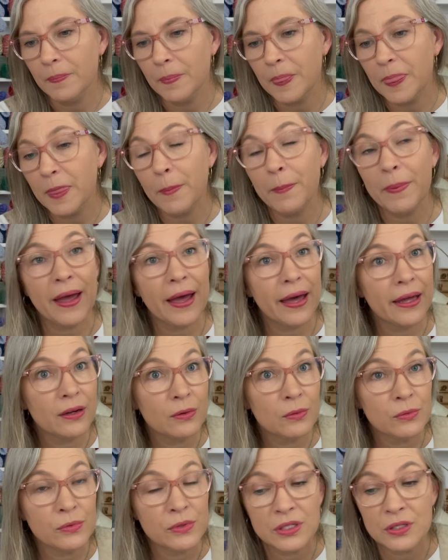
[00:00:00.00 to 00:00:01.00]
The
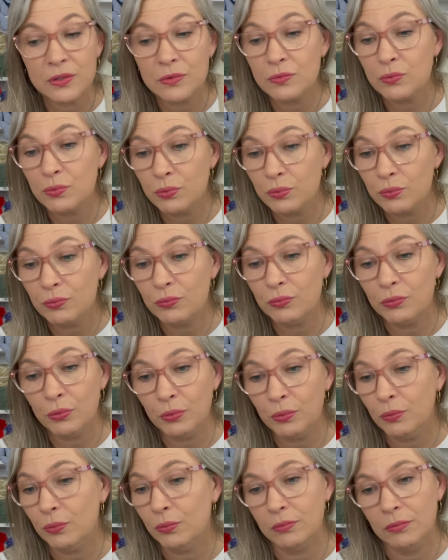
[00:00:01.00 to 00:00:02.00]
pattern was
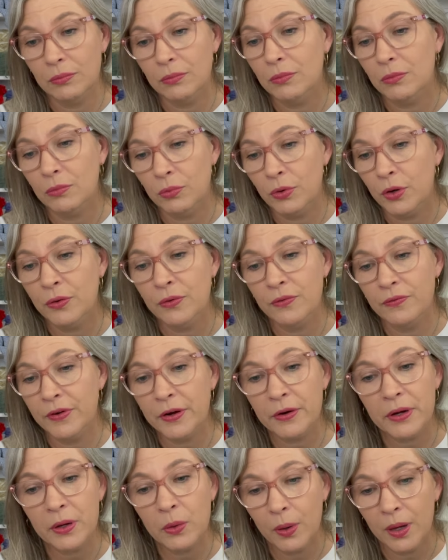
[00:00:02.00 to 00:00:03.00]
wrote
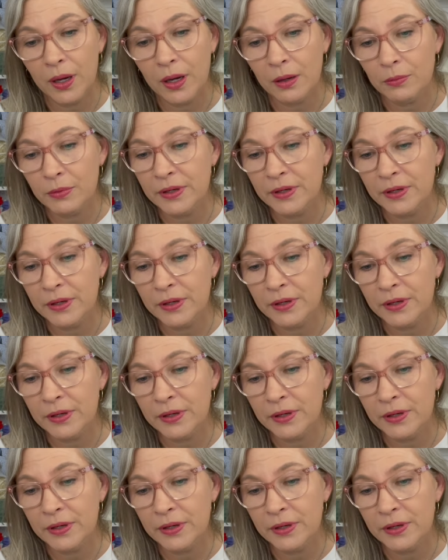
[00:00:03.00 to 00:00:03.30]
very well,